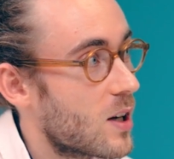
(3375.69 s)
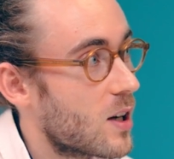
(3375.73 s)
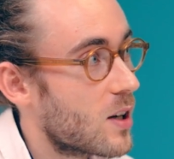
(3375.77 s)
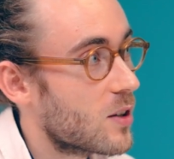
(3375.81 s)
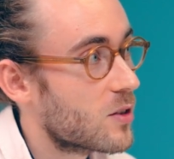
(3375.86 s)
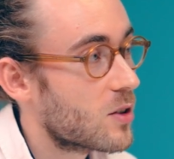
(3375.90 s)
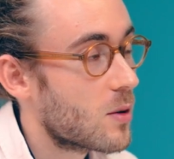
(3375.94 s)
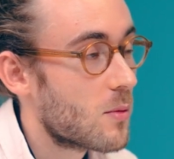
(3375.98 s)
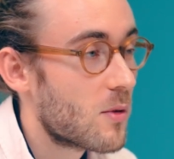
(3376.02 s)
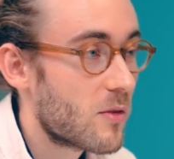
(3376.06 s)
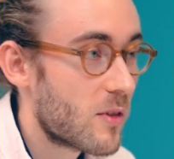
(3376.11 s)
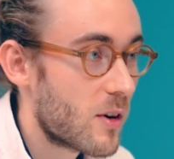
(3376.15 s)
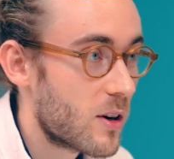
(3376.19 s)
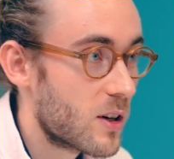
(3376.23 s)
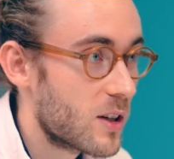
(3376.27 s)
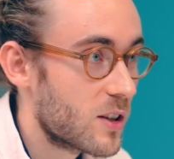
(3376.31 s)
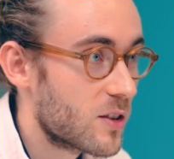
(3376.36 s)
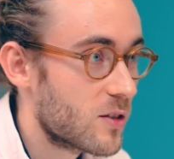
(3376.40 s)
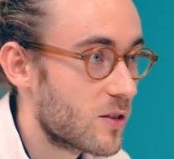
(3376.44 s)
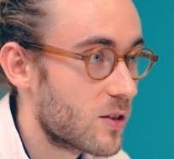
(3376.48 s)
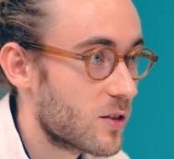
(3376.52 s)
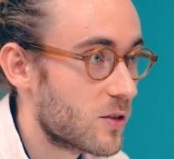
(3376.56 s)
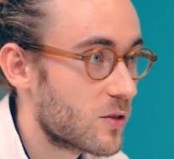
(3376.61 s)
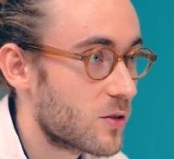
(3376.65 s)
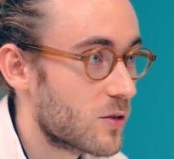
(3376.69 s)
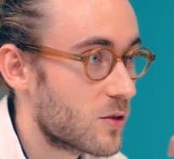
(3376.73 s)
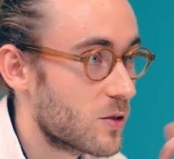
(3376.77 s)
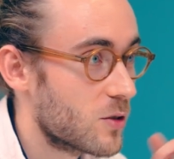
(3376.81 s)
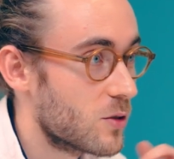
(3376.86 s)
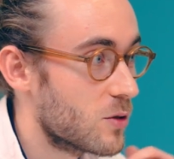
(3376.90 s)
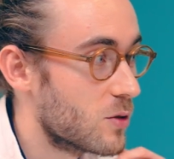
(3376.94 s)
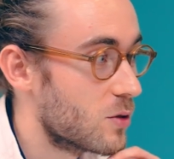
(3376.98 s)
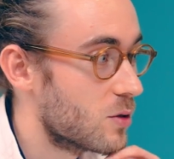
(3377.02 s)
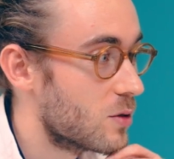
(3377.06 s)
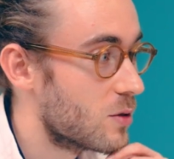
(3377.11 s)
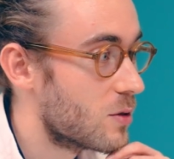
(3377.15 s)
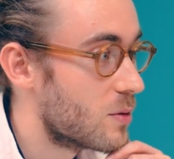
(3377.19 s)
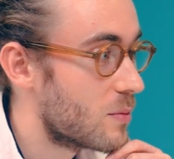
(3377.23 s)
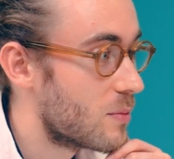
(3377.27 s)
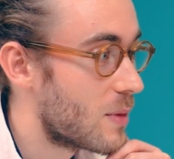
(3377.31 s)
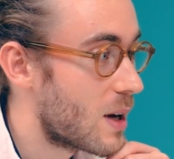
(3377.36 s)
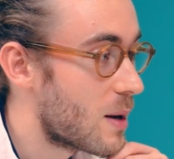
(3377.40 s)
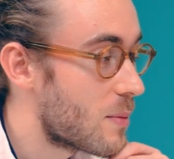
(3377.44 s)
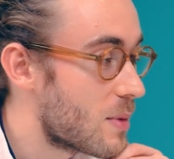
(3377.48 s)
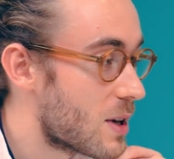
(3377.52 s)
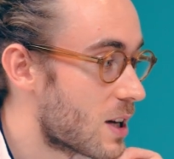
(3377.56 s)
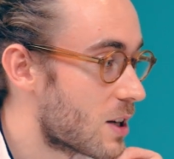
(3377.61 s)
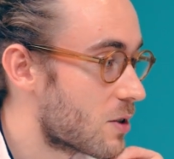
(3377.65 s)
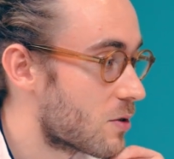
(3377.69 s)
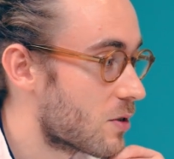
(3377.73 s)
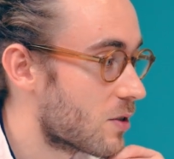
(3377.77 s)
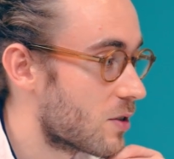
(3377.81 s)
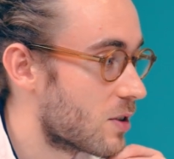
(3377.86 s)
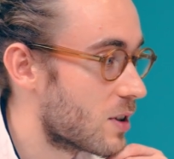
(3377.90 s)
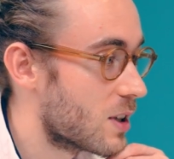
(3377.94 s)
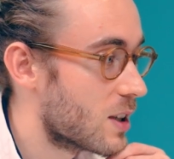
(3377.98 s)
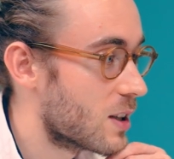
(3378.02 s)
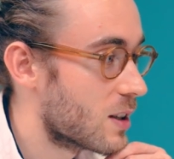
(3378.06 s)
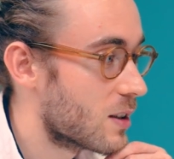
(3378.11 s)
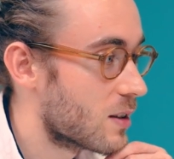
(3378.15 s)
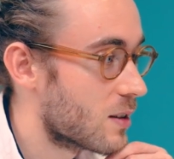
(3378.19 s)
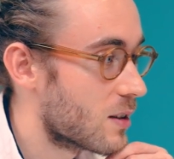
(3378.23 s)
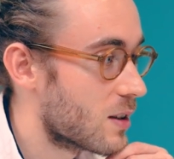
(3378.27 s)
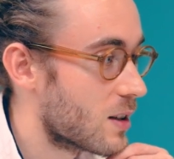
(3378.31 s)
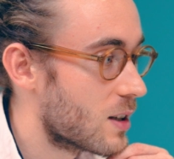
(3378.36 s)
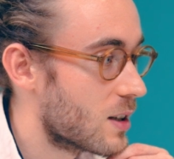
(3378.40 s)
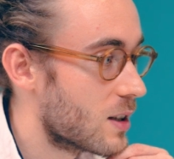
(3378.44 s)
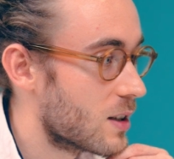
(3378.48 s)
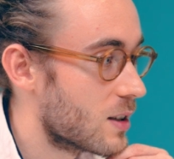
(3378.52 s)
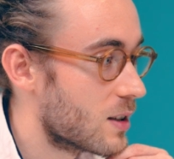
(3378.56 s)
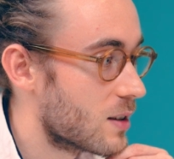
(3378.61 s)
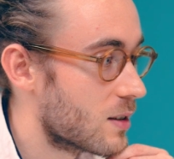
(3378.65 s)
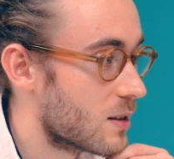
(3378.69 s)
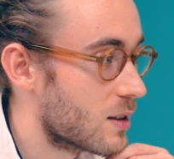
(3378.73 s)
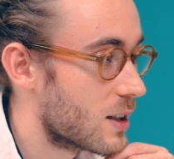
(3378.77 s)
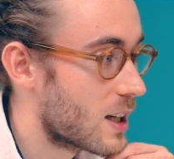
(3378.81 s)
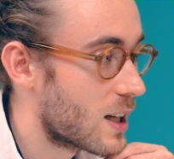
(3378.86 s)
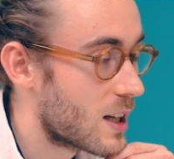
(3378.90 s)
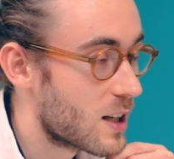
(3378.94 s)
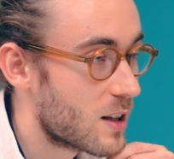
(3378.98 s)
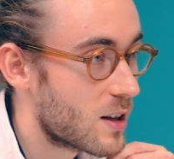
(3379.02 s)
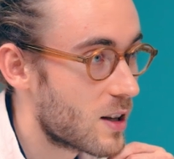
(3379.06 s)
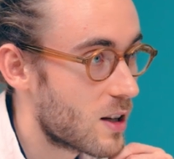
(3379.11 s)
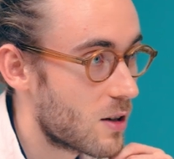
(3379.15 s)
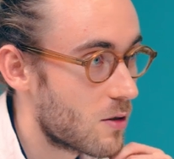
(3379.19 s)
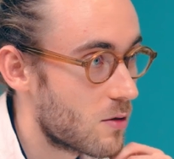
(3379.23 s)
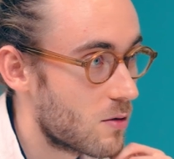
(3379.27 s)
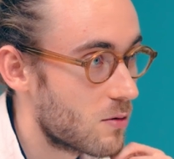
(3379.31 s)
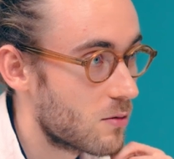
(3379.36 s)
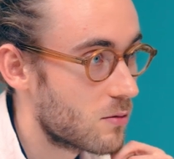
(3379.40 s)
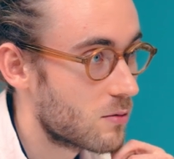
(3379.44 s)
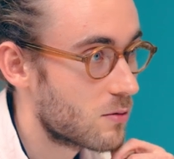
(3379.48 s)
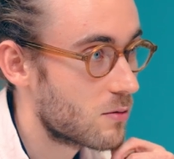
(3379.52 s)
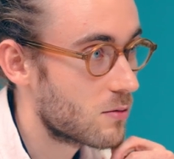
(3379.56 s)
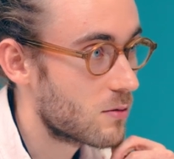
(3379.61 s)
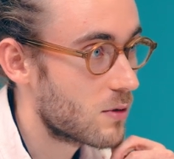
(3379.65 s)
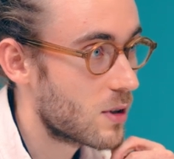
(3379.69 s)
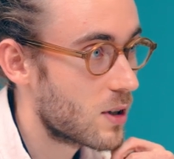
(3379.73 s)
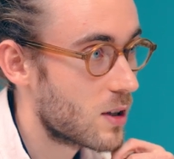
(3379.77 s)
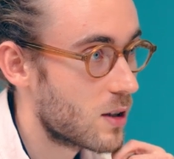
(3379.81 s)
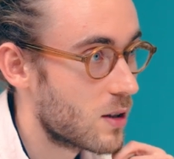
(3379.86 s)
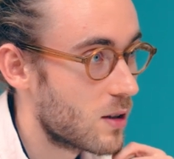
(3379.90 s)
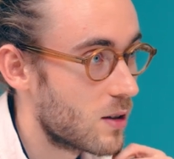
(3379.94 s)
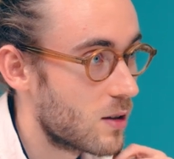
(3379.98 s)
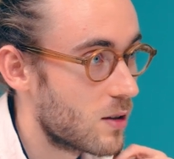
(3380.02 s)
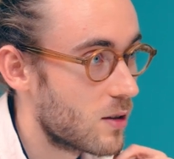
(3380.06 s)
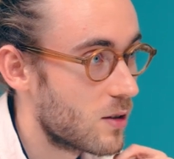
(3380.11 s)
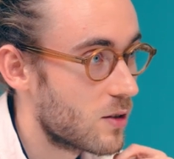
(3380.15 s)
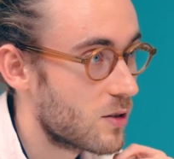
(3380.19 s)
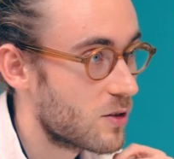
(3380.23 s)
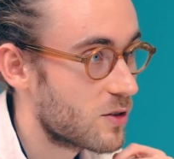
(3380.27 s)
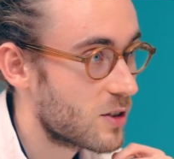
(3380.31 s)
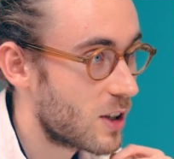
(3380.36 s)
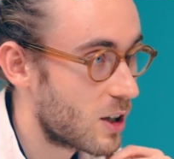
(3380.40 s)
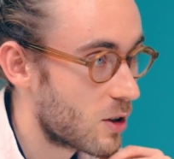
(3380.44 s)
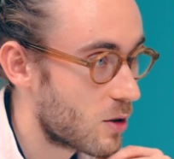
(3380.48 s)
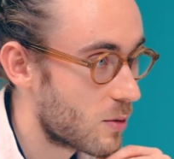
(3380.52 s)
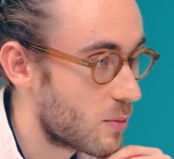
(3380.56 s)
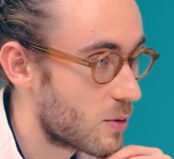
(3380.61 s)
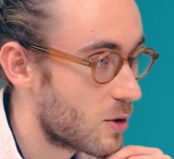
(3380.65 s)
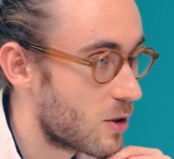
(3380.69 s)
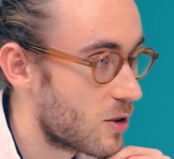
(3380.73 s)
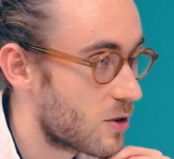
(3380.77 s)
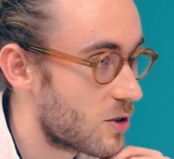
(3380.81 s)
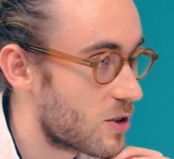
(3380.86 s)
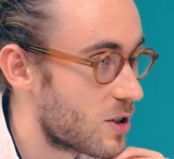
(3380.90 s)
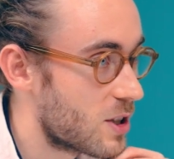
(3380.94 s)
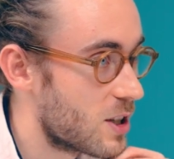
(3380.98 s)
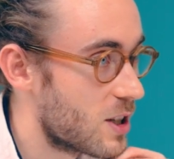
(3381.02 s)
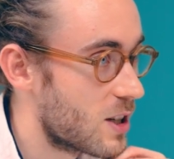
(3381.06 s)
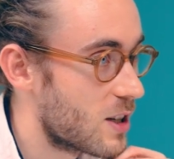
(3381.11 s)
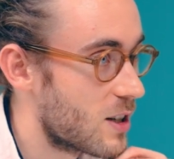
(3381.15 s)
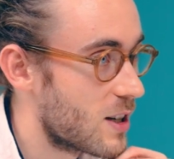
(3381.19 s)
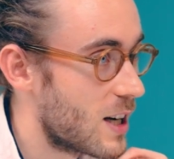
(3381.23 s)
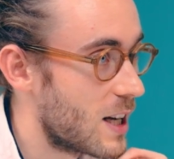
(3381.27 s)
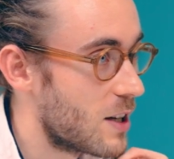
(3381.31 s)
some of our listeners who may be interested in getting their own startup launched here.